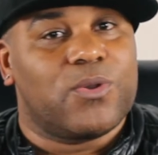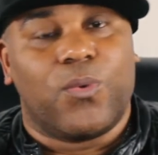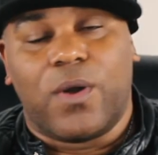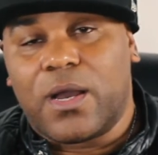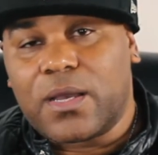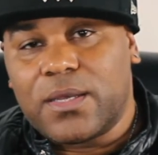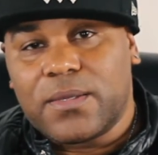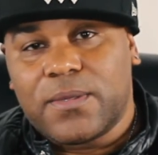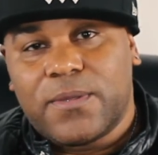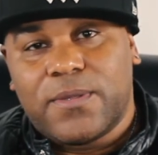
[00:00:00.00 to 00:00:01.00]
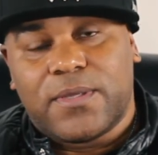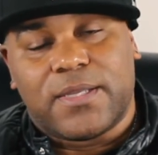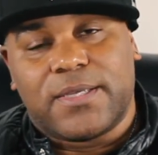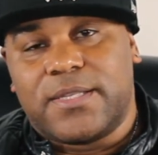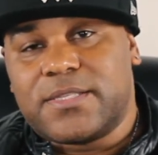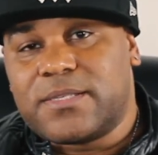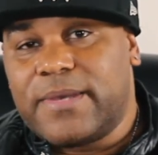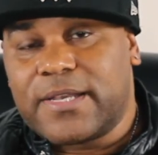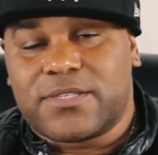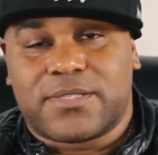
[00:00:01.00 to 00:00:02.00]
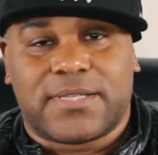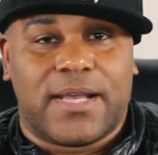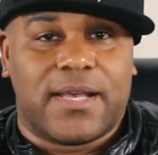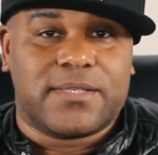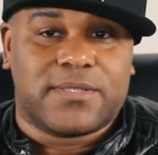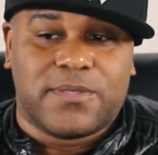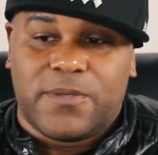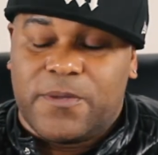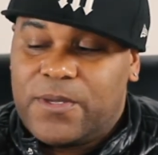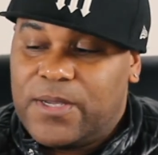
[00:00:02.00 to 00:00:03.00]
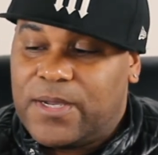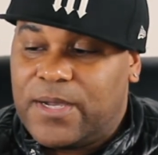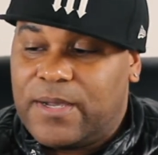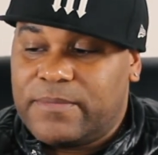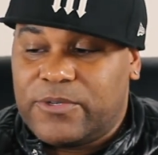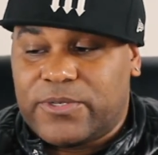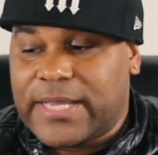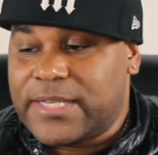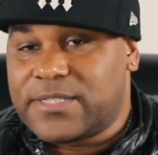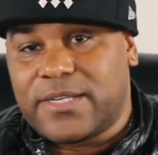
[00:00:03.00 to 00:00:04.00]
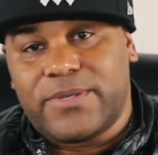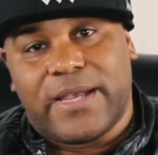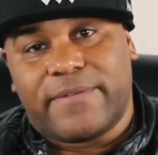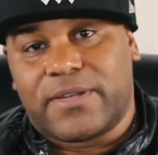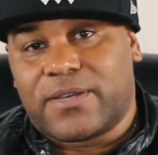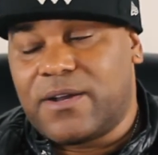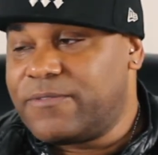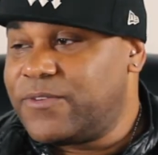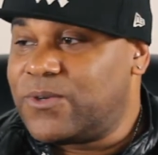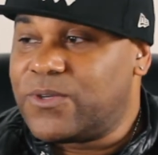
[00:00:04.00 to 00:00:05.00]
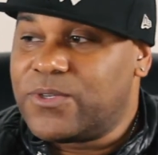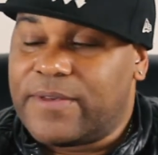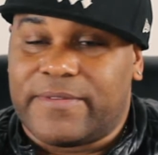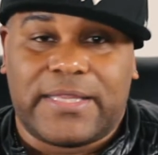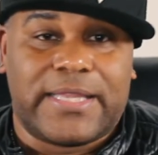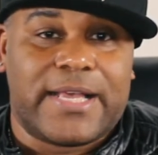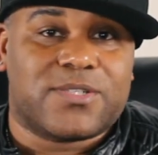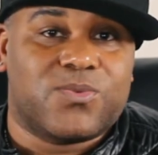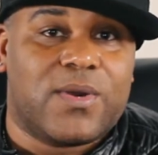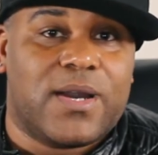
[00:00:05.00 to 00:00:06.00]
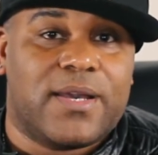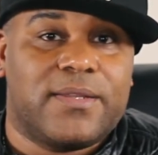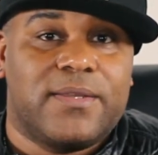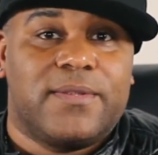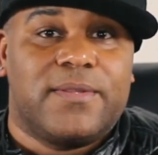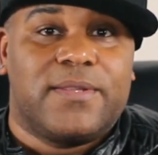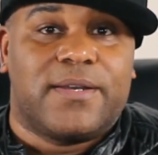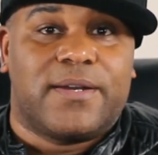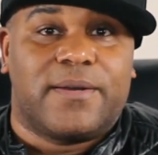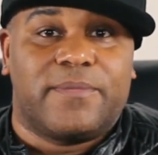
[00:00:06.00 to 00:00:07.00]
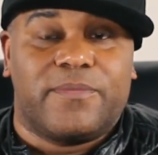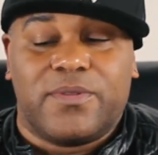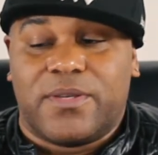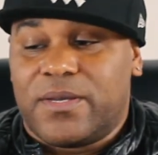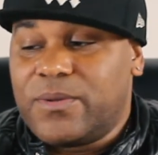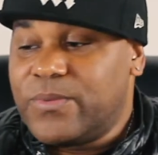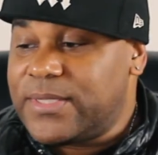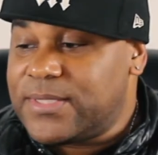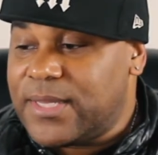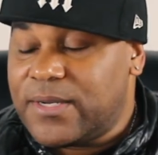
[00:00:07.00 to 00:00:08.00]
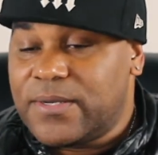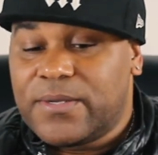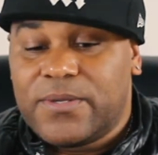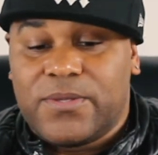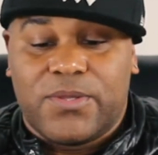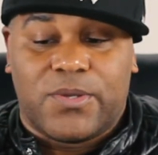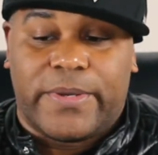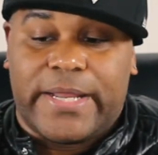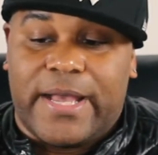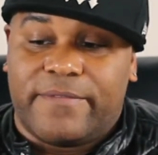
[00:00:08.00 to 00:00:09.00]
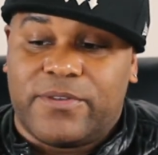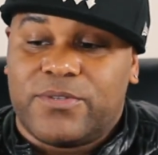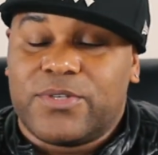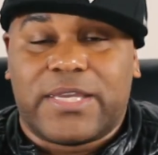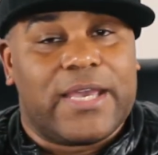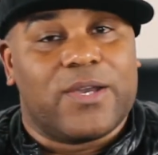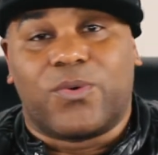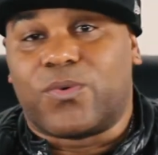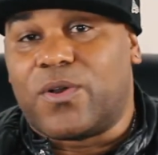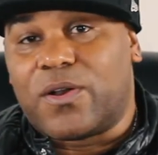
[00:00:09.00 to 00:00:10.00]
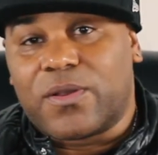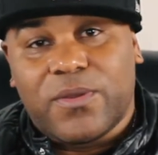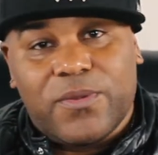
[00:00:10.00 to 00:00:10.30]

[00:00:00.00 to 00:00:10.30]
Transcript: a walk and getting some exercise, or like I said, you're having a coffee or you're having a glass of wine with dinner or what have you, you can't go wrong